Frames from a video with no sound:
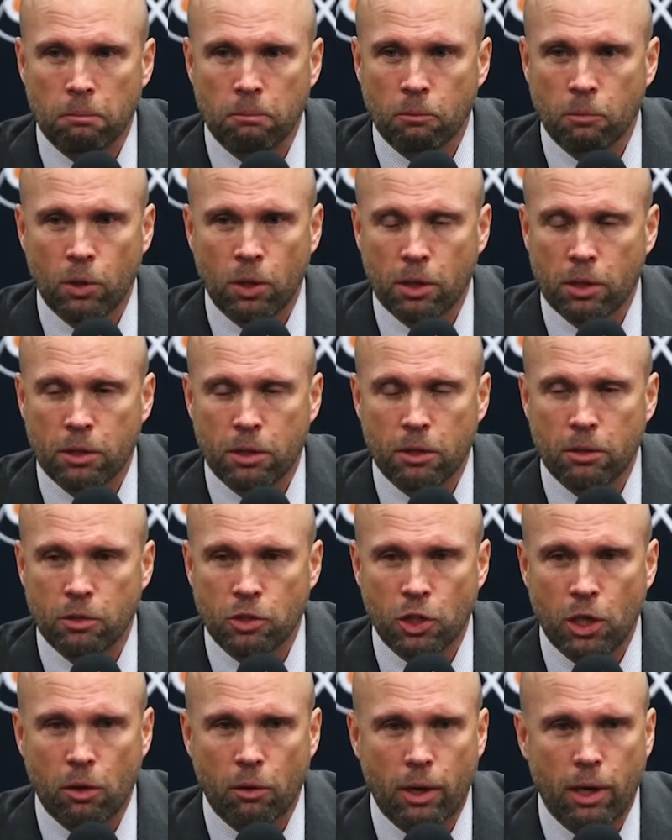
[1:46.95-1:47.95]
Really didn't
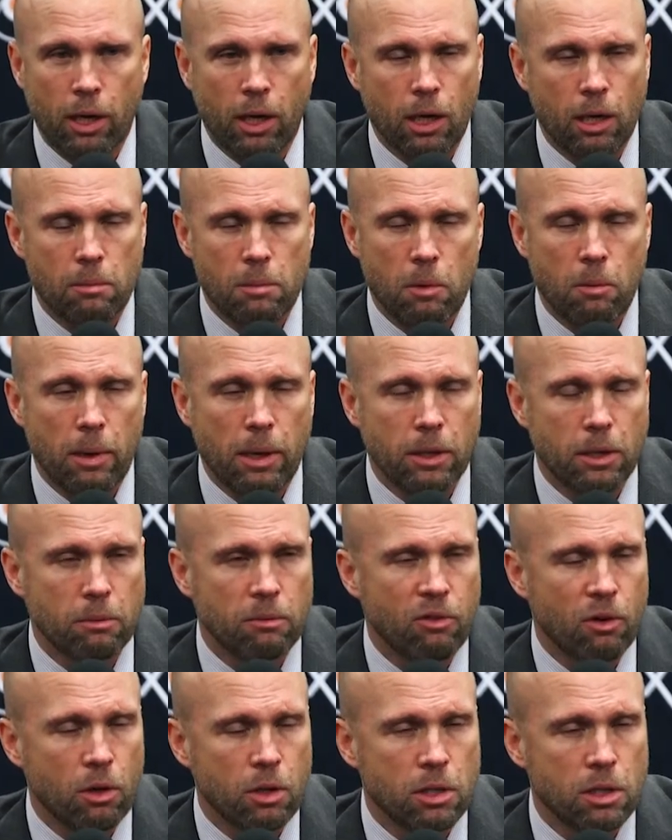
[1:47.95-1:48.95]
generate any momentum
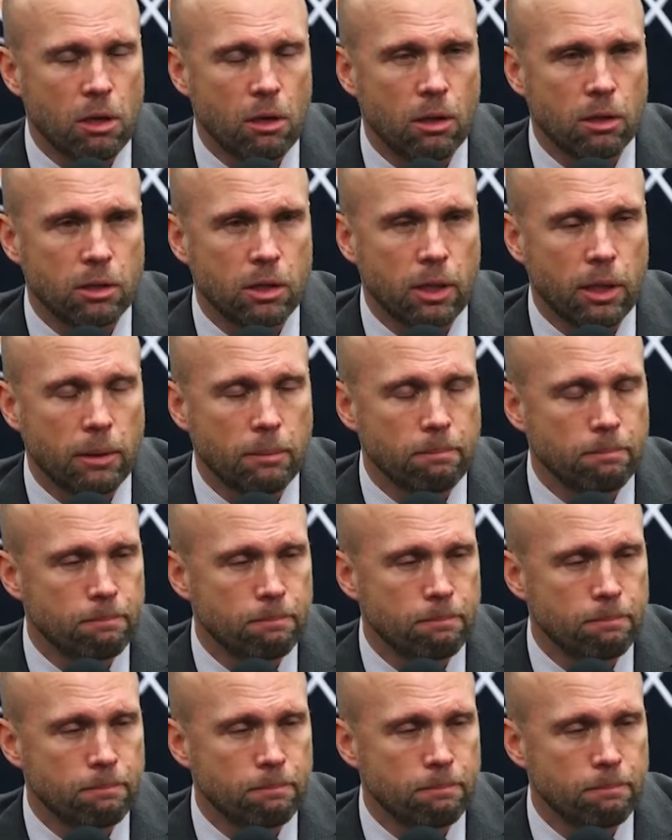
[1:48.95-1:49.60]
for us at all tonight.